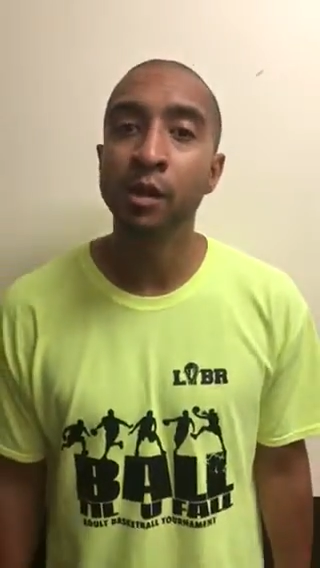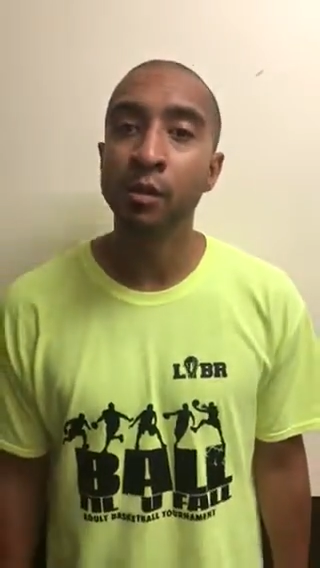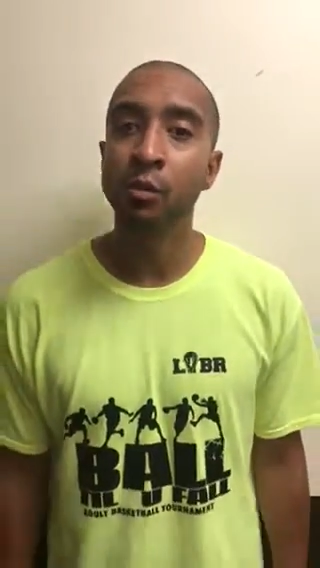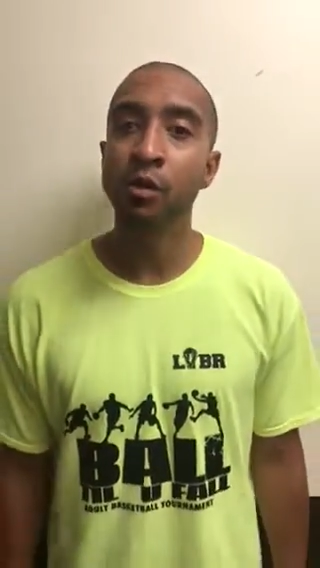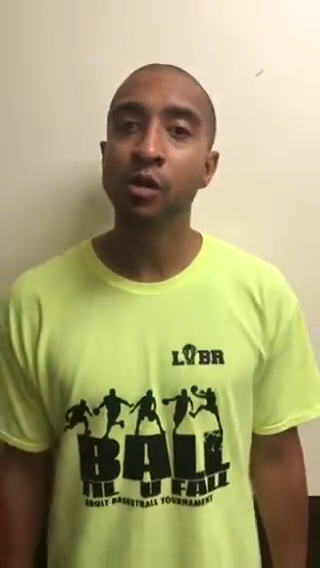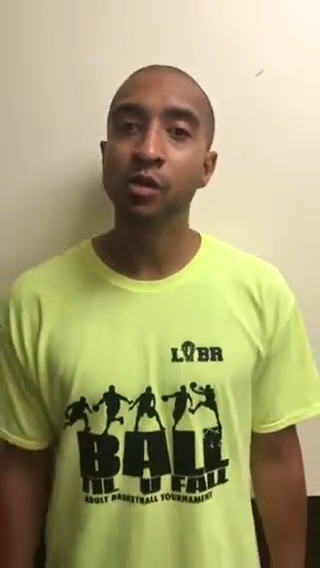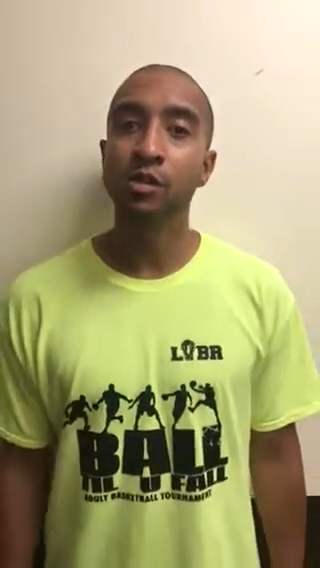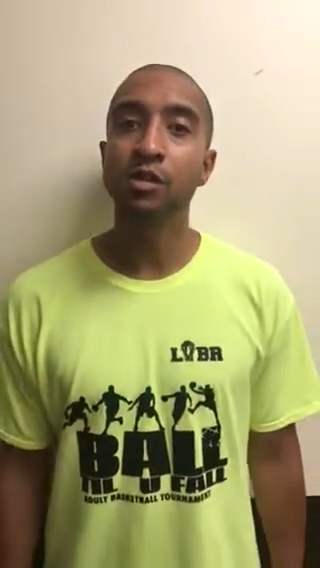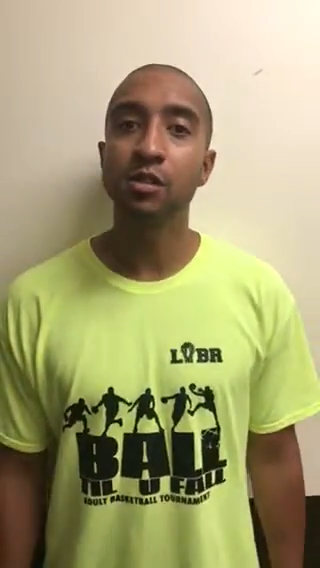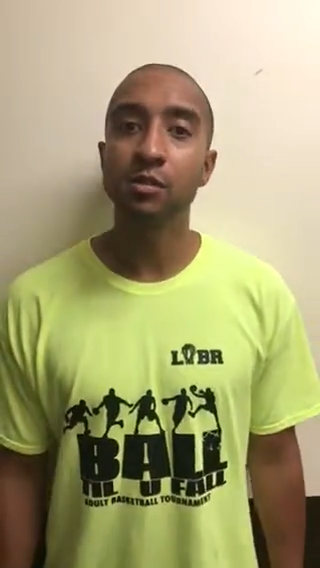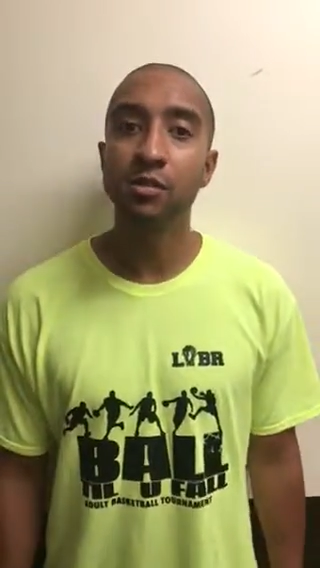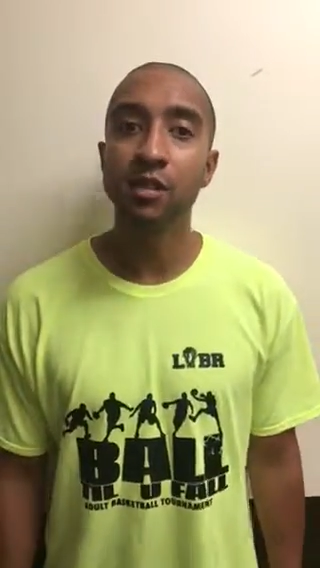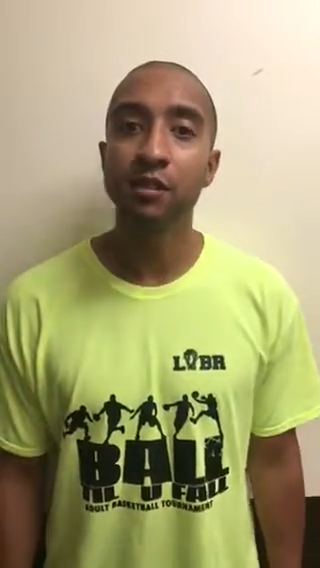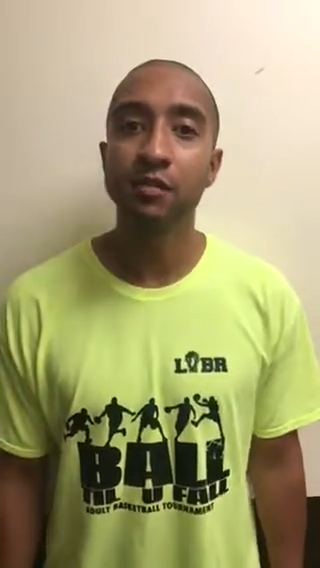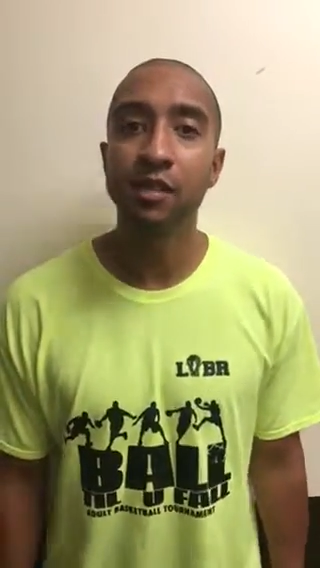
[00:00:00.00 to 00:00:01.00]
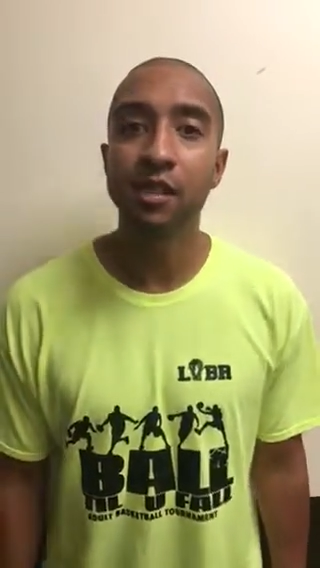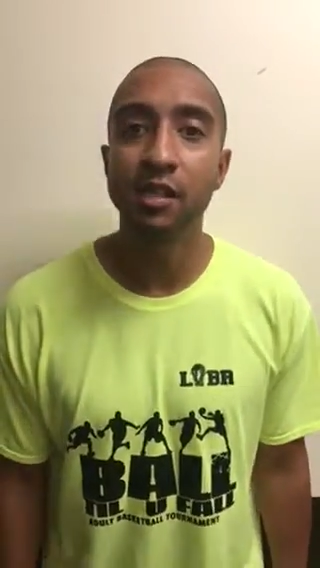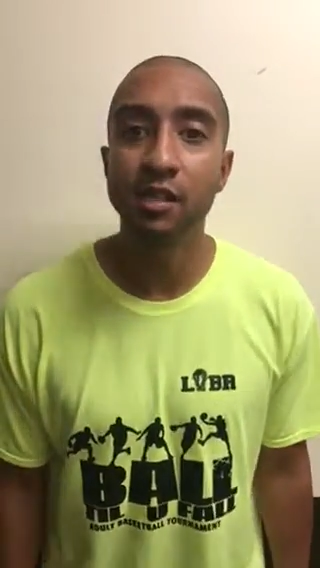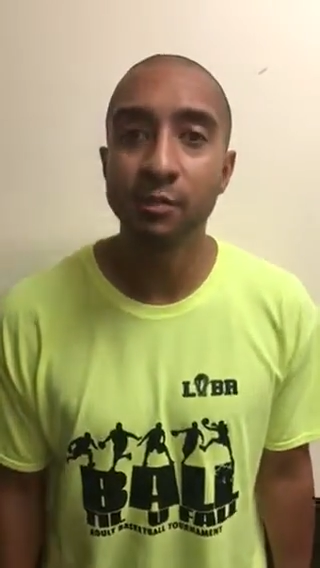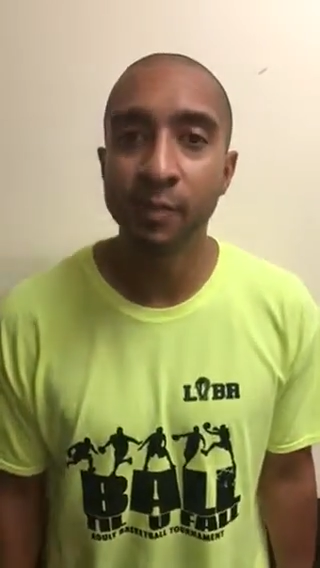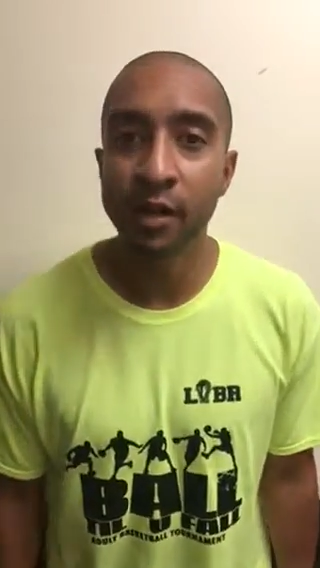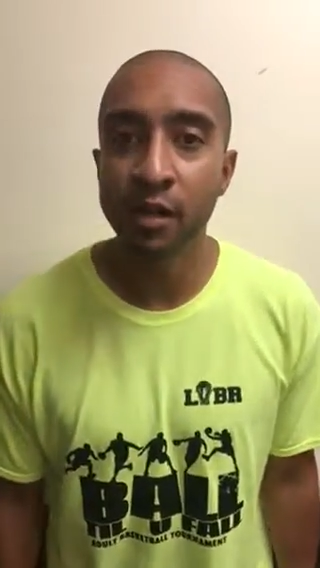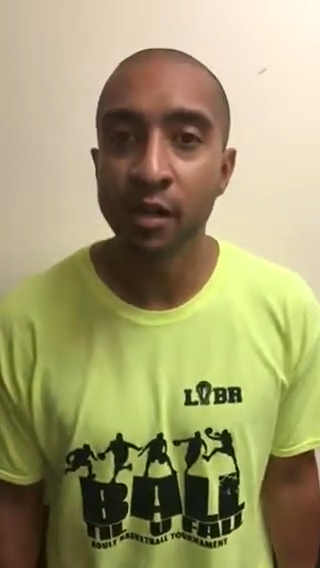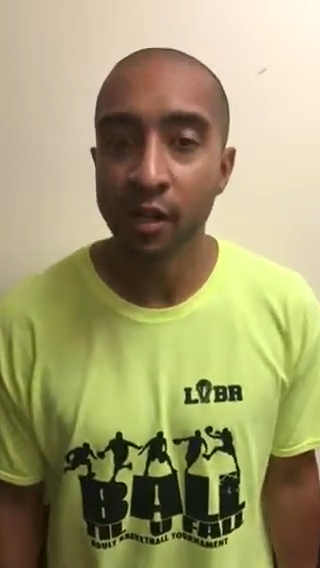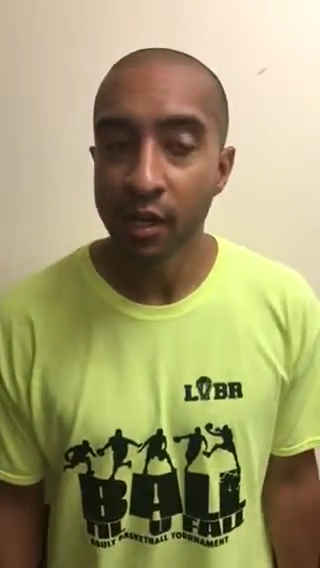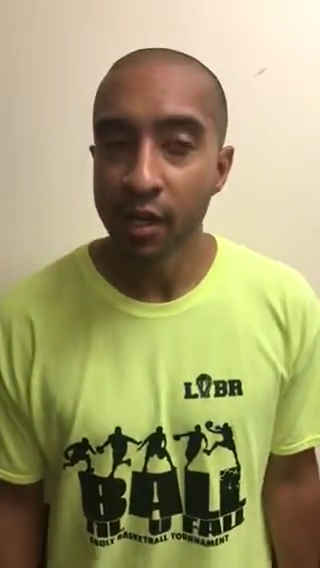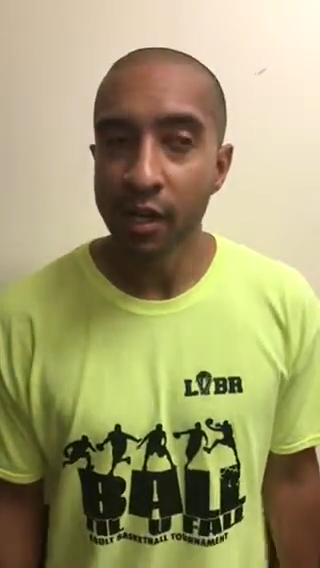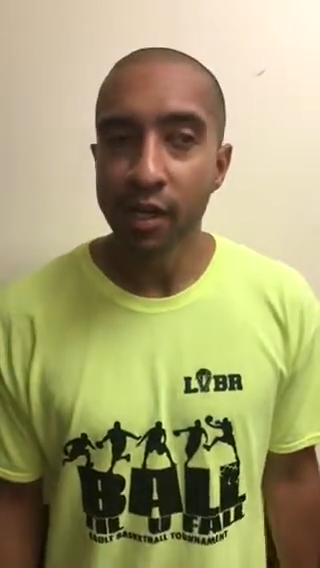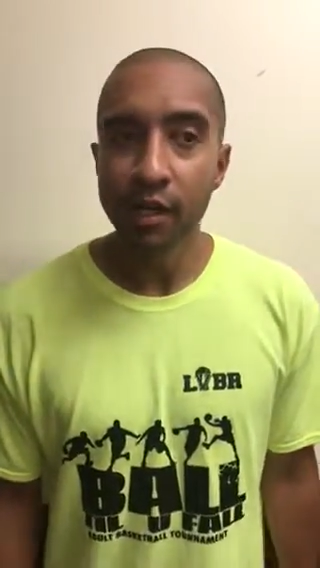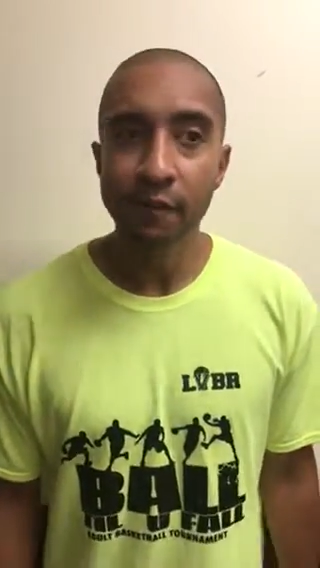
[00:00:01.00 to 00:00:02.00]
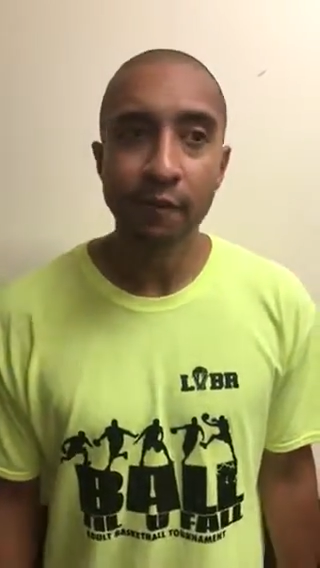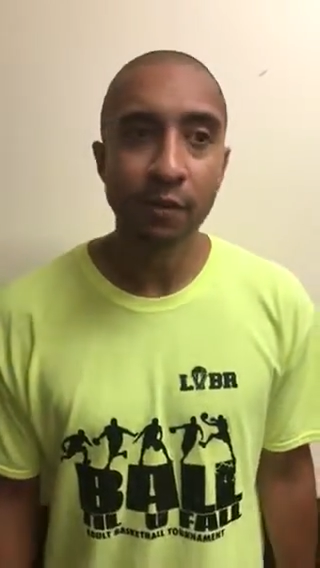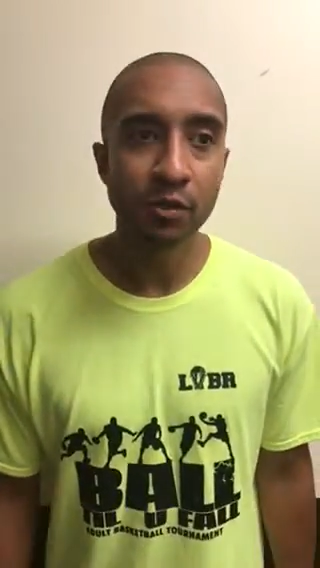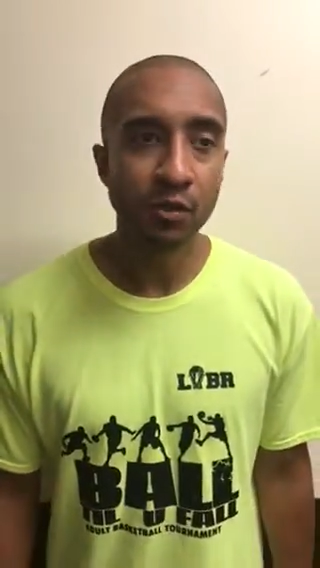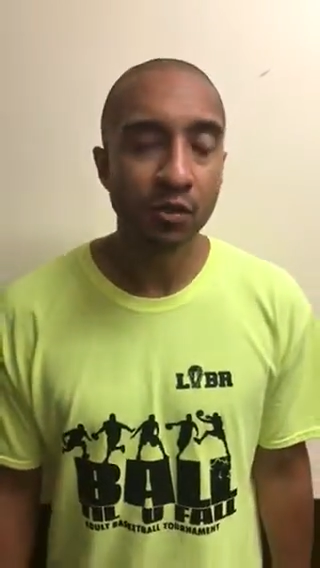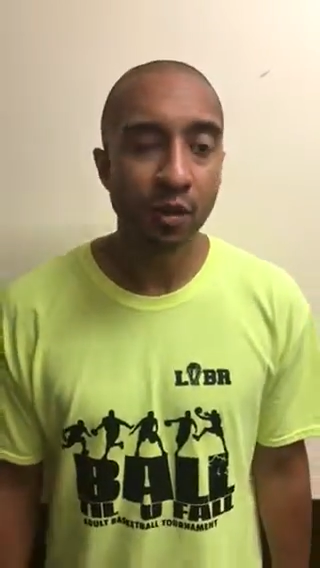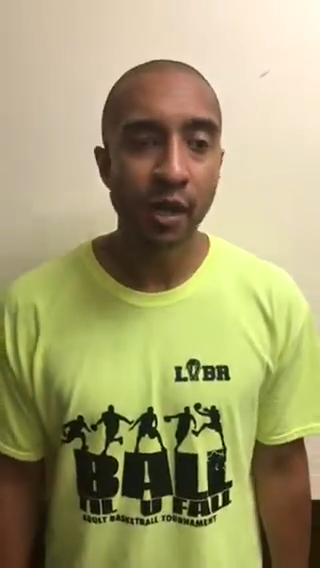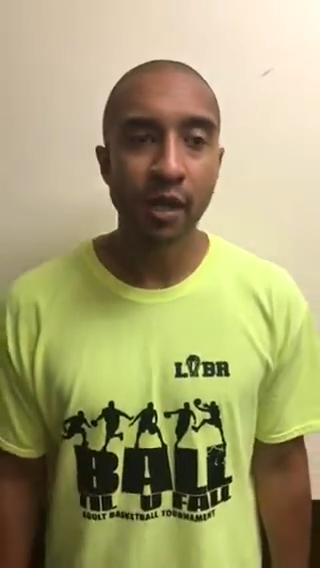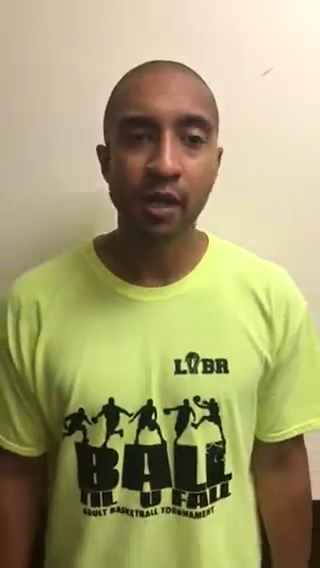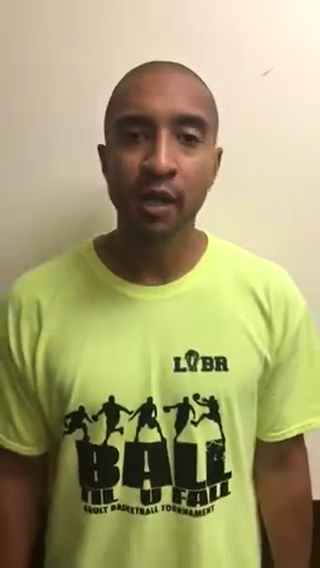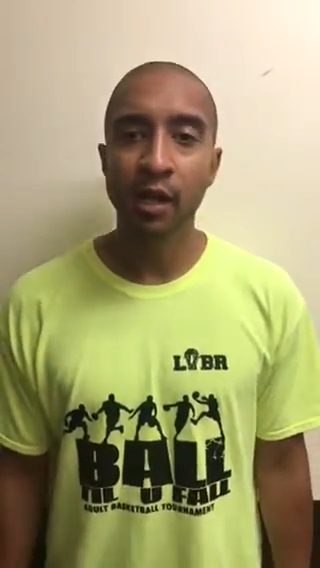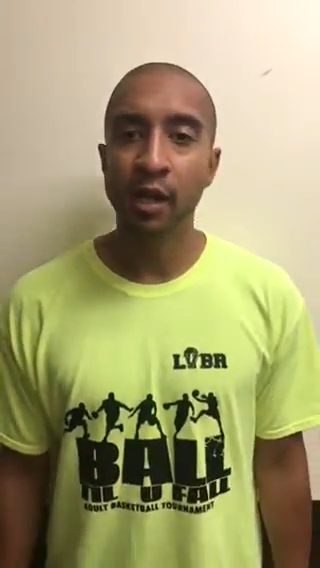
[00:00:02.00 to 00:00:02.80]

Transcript: and work on some stuff to get us better. It feels great.